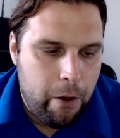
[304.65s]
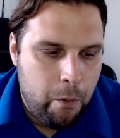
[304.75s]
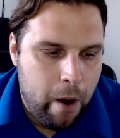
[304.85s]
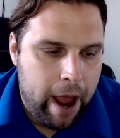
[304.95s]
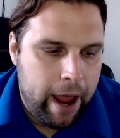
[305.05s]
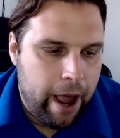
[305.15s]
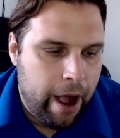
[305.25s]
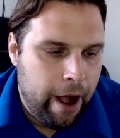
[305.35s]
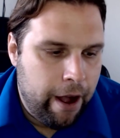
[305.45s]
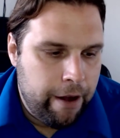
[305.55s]
way
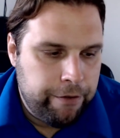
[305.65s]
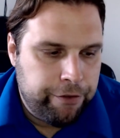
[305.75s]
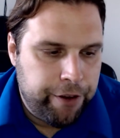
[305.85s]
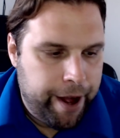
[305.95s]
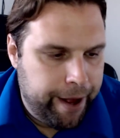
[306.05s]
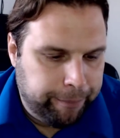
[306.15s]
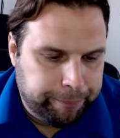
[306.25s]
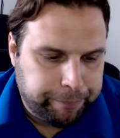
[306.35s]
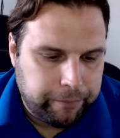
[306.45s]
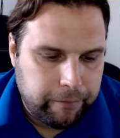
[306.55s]
of
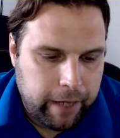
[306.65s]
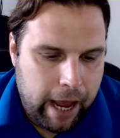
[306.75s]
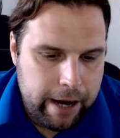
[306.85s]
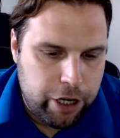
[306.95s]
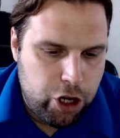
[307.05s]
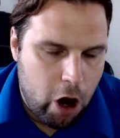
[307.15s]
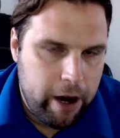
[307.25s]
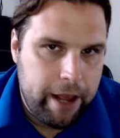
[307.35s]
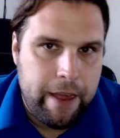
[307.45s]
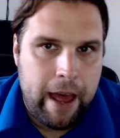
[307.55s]
kind of
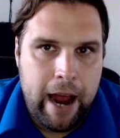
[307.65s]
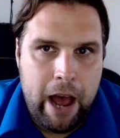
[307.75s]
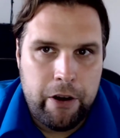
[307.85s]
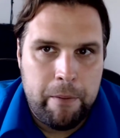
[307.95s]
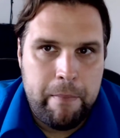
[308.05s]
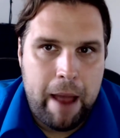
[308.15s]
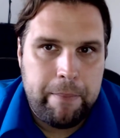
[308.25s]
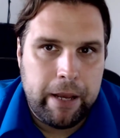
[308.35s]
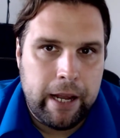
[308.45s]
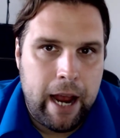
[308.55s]
charting that out or
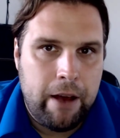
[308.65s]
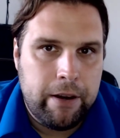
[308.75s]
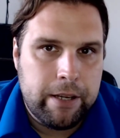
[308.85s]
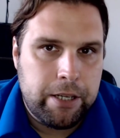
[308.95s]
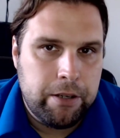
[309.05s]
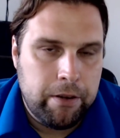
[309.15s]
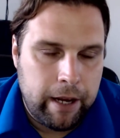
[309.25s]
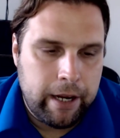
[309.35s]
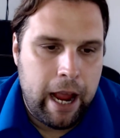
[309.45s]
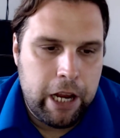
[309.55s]
mapping it out is to
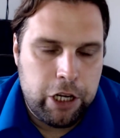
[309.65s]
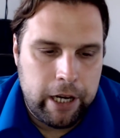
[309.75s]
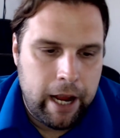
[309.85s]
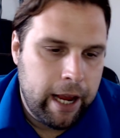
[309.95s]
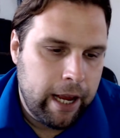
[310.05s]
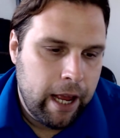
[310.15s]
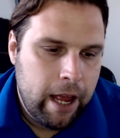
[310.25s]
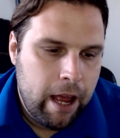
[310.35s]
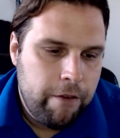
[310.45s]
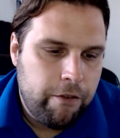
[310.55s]
engage in a
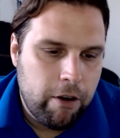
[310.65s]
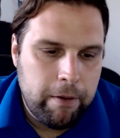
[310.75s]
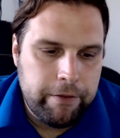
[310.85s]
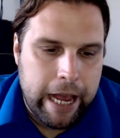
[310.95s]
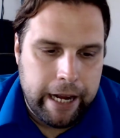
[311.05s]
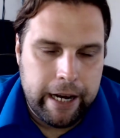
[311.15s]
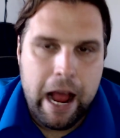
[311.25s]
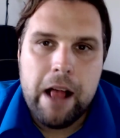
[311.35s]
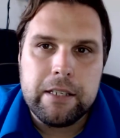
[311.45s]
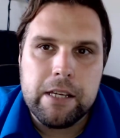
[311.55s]
form of data
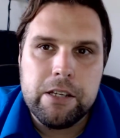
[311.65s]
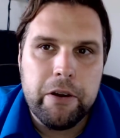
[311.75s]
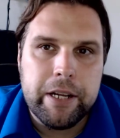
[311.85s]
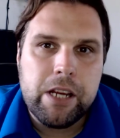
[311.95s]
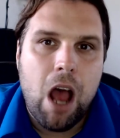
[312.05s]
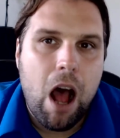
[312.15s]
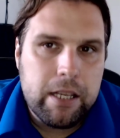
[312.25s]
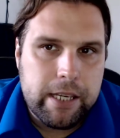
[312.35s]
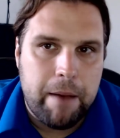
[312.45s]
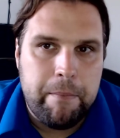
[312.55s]
analysis known as
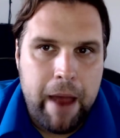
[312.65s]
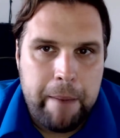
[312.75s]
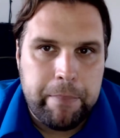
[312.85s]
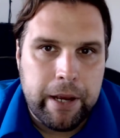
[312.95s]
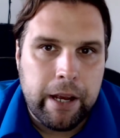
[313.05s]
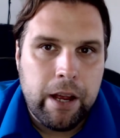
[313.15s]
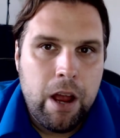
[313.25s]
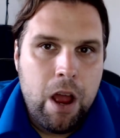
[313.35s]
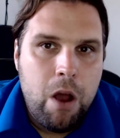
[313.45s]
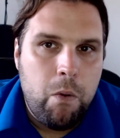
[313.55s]
concept mapping,
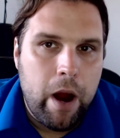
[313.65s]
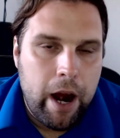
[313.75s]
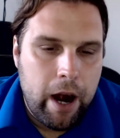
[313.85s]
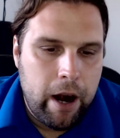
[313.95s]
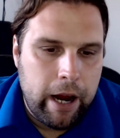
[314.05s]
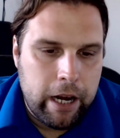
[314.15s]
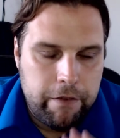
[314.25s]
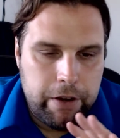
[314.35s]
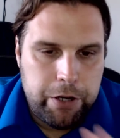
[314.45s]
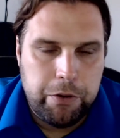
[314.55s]
where
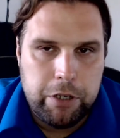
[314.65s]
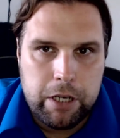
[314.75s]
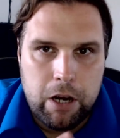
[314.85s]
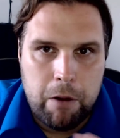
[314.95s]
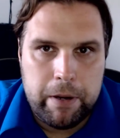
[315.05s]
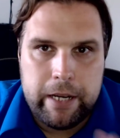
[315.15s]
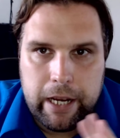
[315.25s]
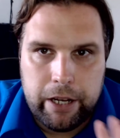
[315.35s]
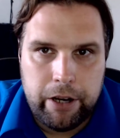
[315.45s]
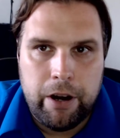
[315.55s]
individuals,
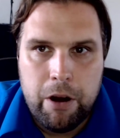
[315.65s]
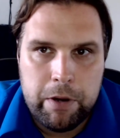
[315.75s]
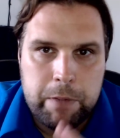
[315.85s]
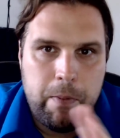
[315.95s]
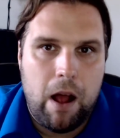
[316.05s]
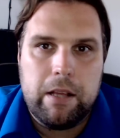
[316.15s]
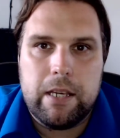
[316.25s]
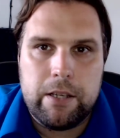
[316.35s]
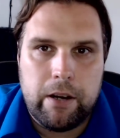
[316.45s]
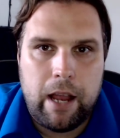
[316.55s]
particular
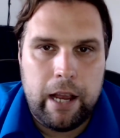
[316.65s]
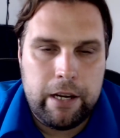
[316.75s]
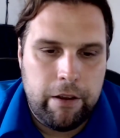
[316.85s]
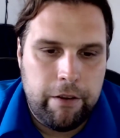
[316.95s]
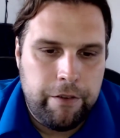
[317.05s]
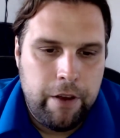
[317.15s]
responses are kind of